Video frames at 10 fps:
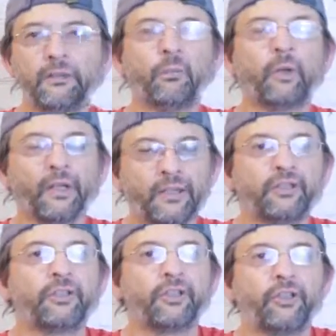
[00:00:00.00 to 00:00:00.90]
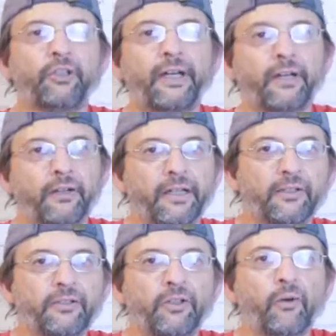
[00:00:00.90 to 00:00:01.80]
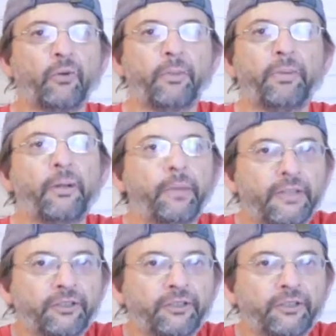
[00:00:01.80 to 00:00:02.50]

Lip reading: well, in a secure area, so the public